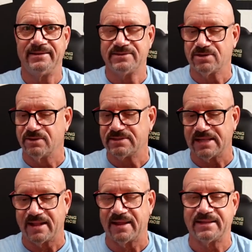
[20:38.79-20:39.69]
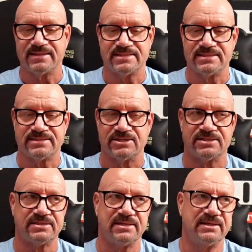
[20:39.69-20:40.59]
So it's not like this is
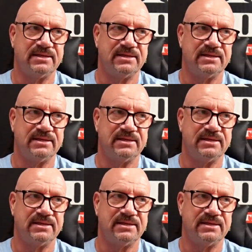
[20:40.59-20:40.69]
just